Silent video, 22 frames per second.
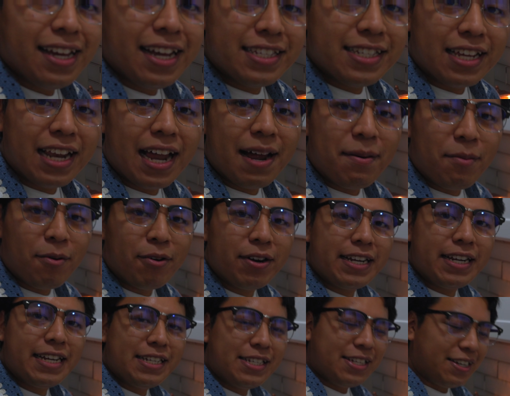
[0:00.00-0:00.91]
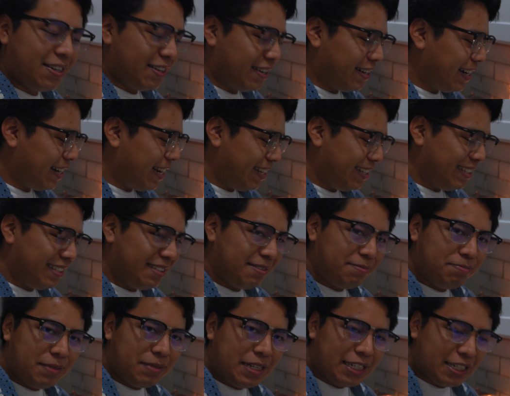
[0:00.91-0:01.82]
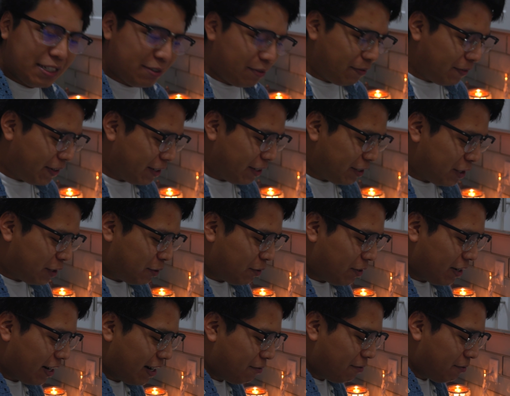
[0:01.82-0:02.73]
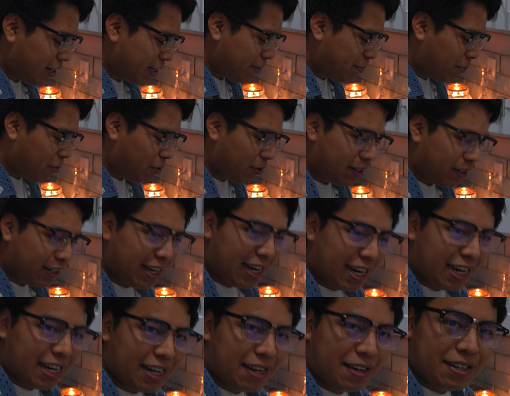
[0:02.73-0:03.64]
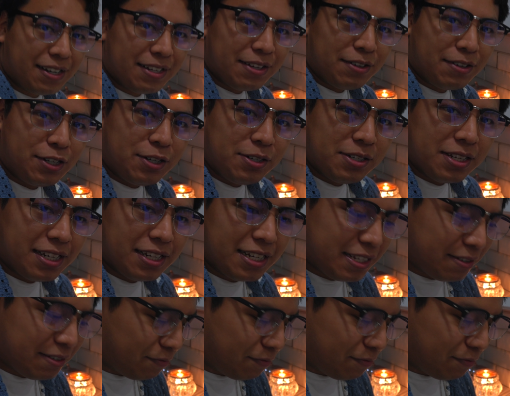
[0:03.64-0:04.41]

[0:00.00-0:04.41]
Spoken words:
it's a lot more easier than me just over here struggling with this poor thing and using this